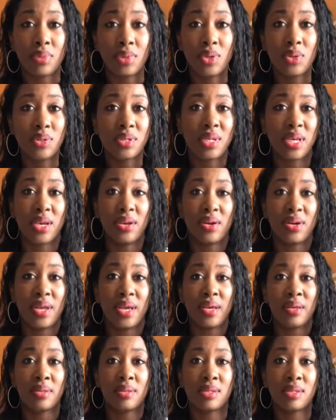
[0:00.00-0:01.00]
use the
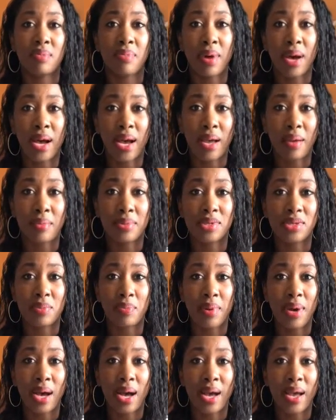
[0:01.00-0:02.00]
internet to
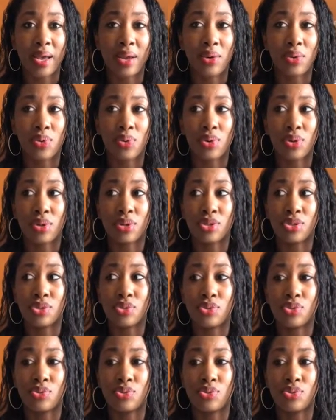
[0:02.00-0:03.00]
buy or
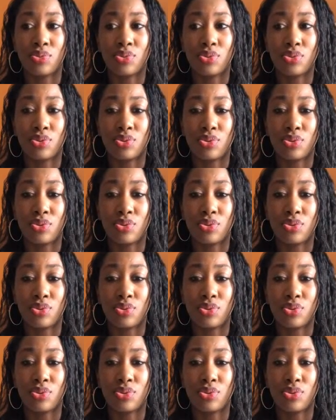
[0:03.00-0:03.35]
to